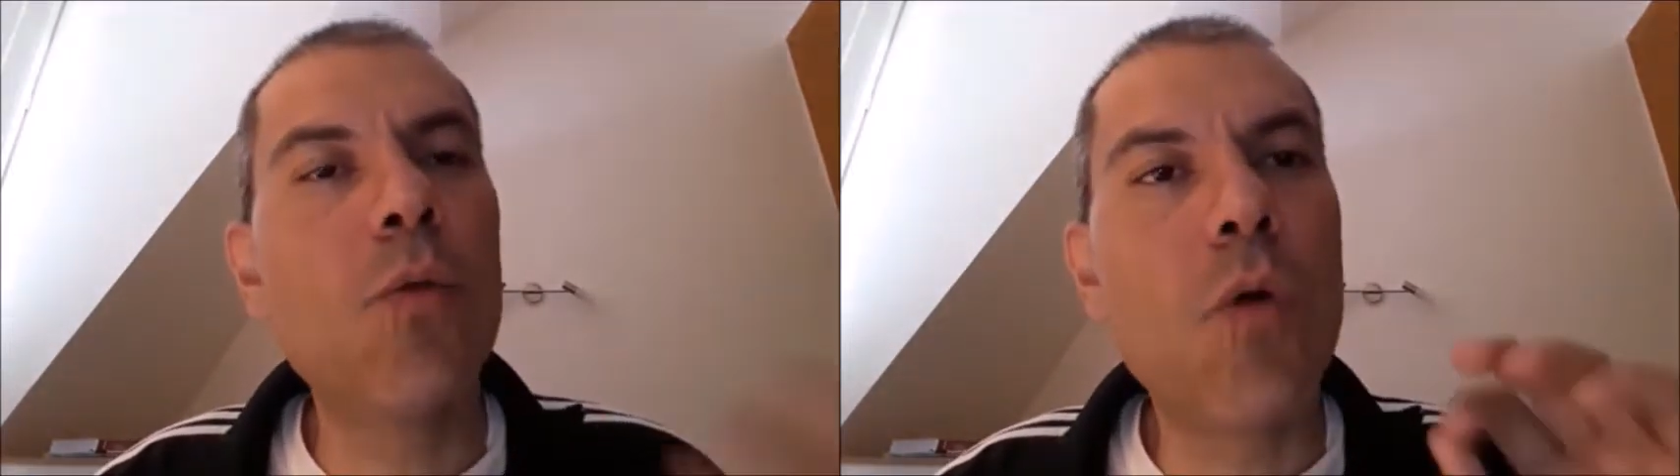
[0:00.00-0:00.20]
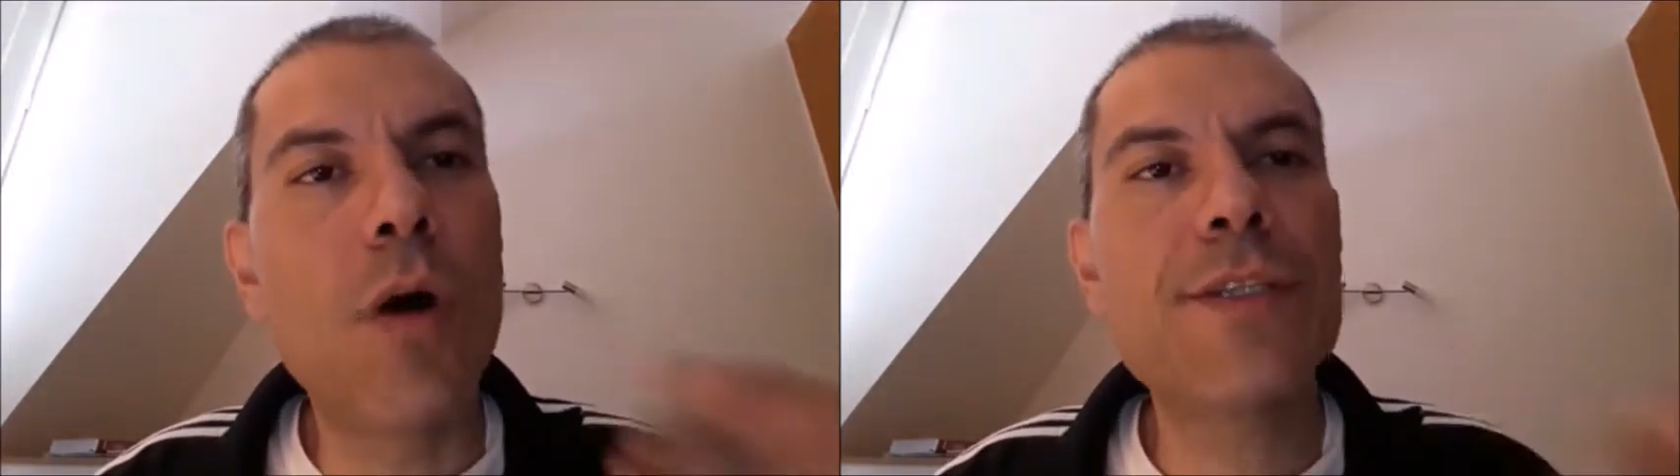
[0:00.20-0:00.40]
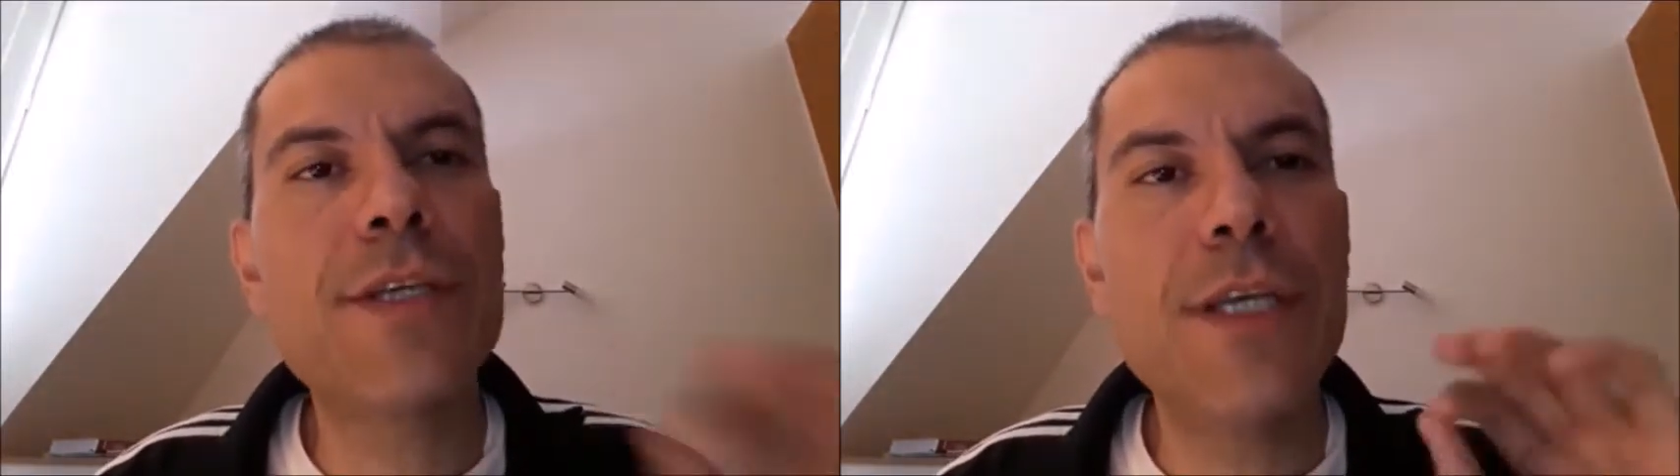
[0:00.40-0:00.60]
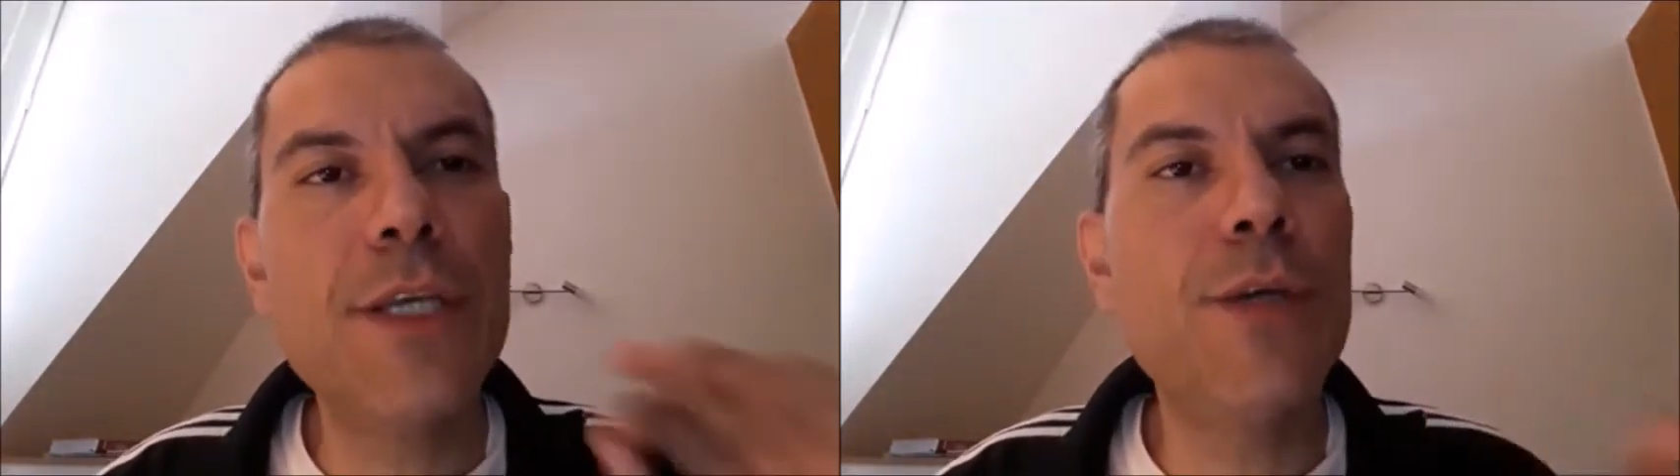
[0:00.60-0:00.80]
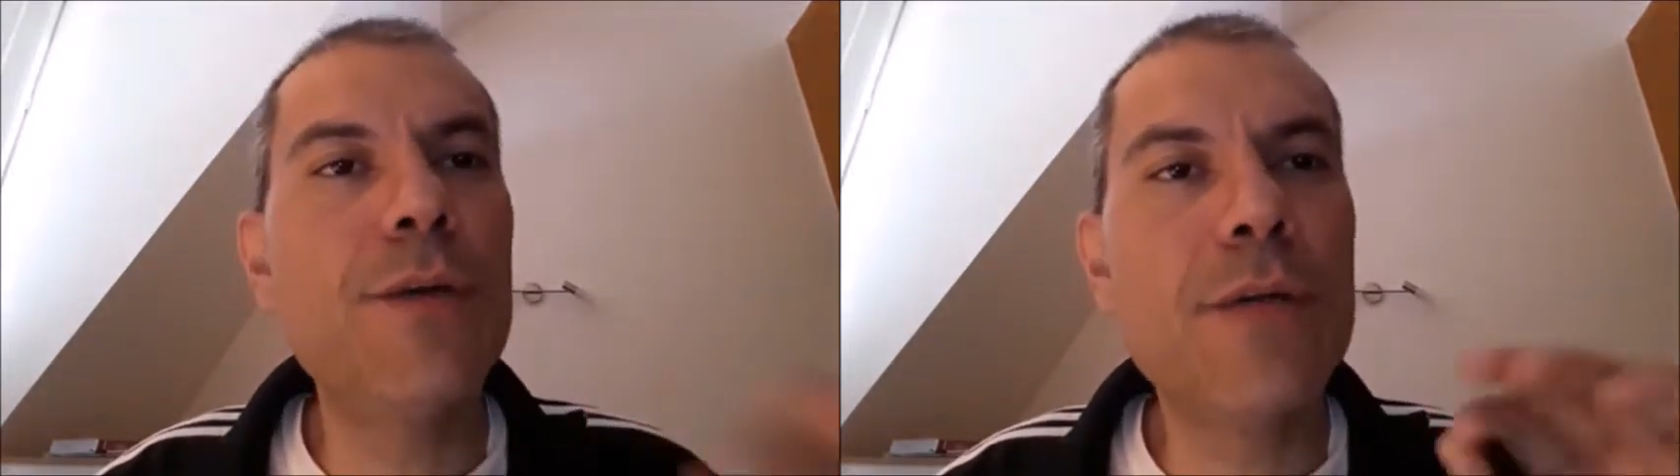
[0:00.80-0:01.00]
what
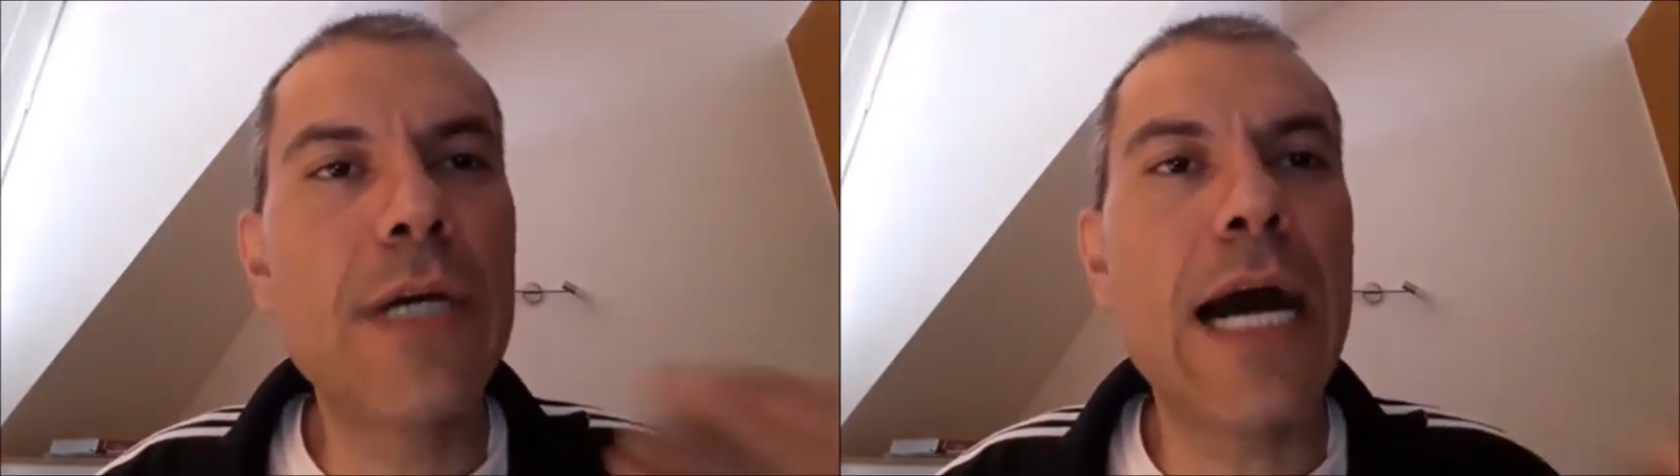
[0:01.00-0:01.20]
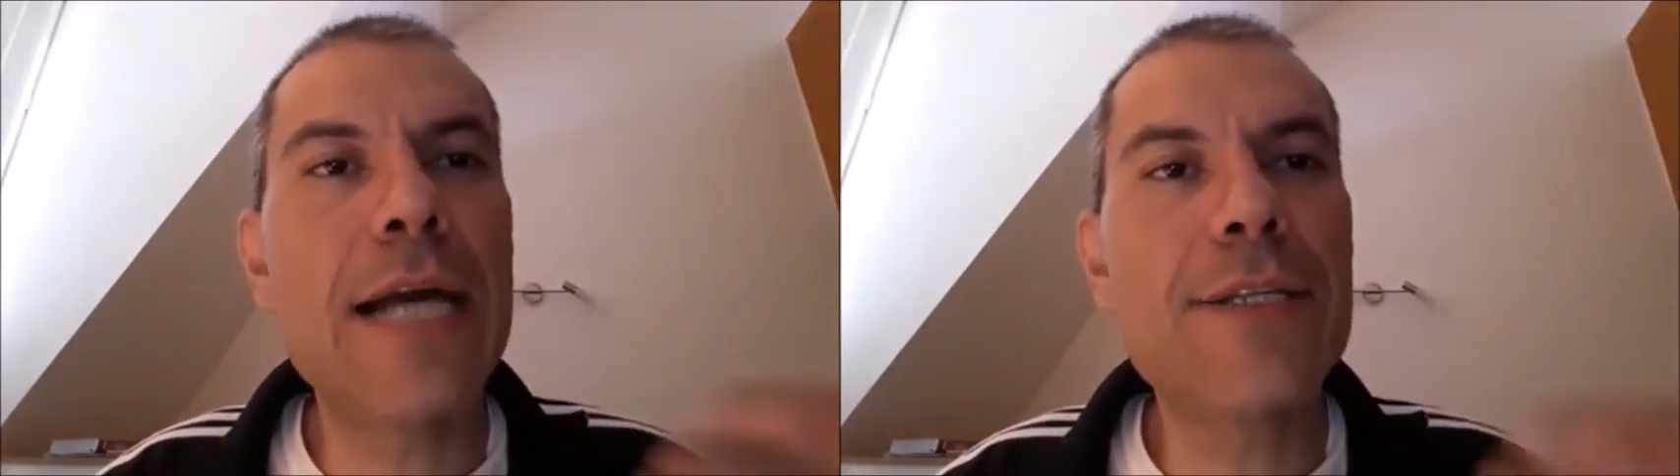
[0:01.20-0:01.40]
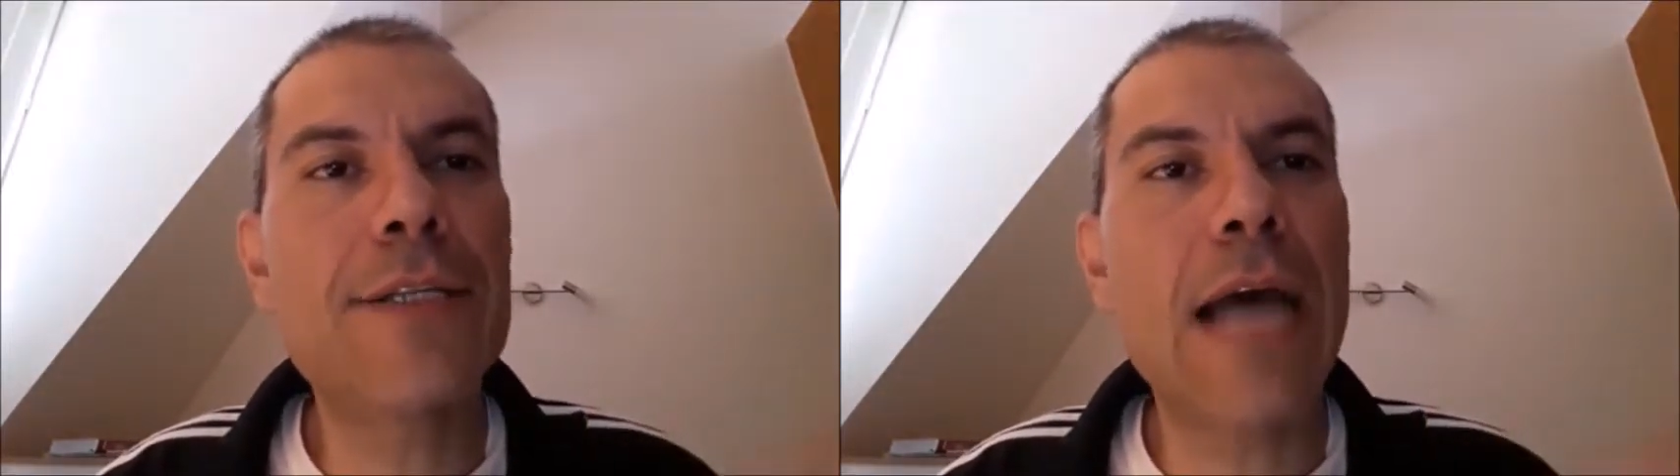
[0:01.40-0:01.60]
you guys